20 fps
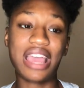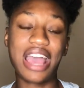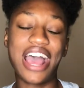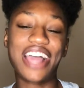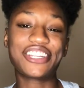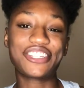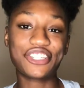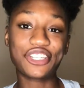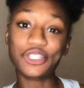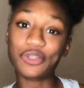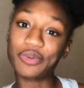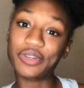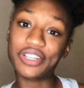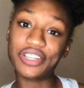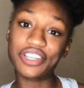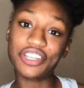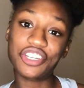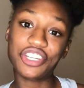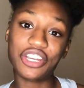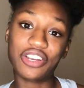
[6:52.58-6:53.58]
I just
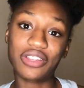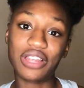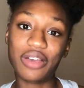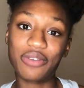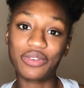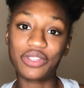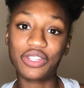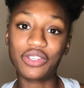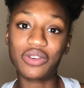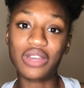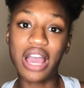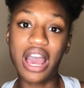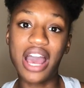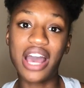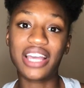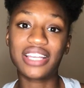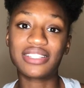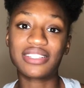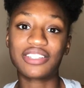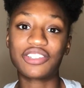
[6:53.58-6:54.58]
wanted to share that with you
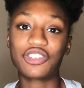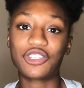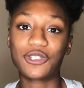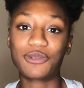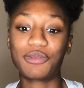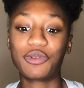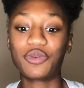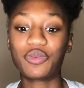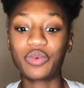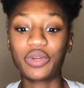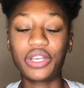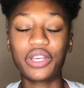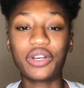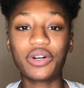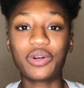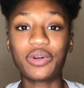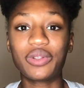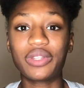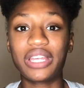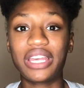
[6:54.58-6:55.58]
guys and just be
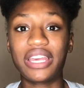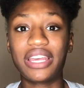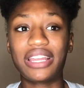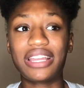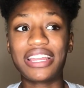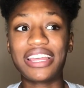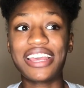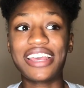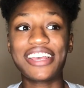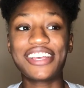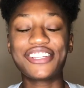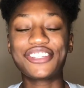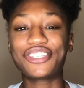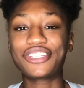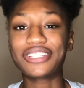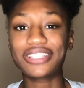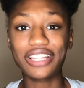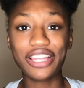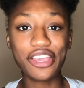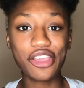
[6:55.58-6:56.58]
real, and
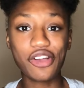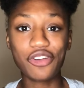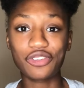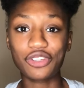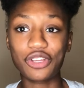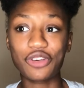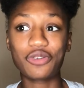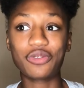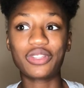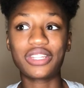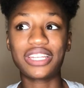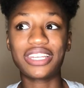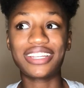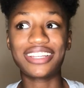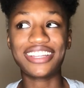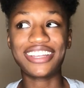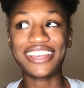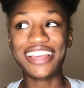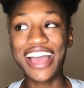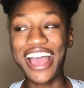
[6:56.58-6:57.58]
just to let y'all know
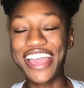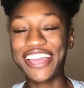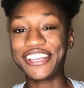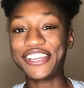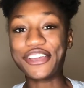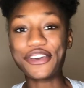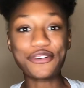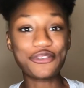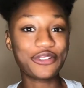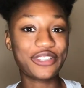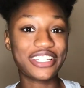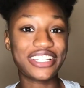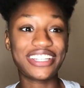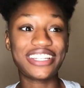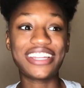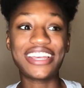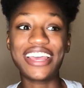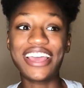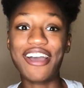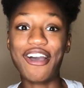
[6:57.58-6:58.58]
that I know that
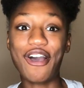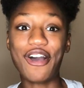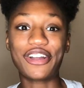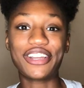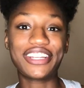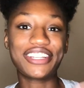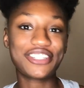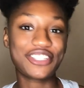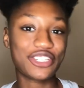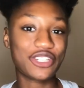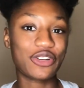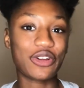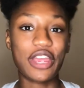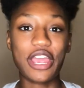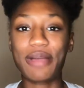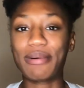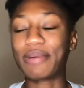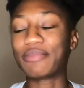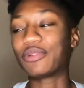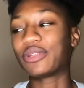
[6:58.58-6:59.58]
on
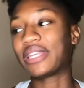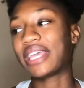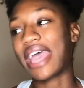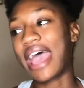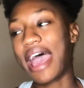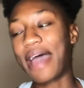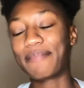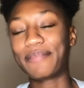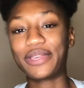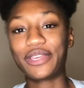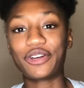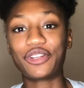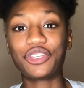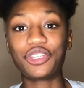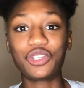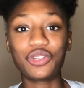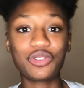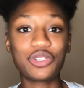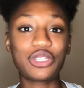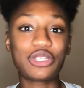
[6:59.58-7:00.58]
Instagram I'm really happy, on
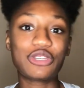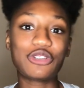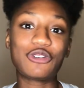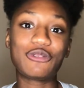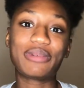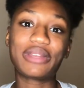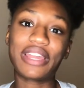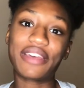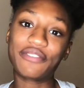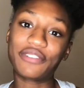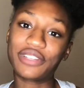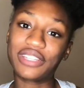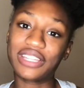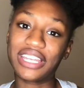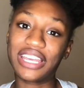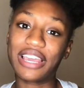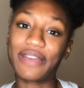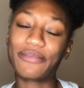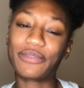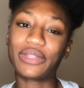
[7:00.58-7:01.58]
YouTube and
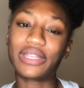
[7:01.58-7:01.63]
everything I'm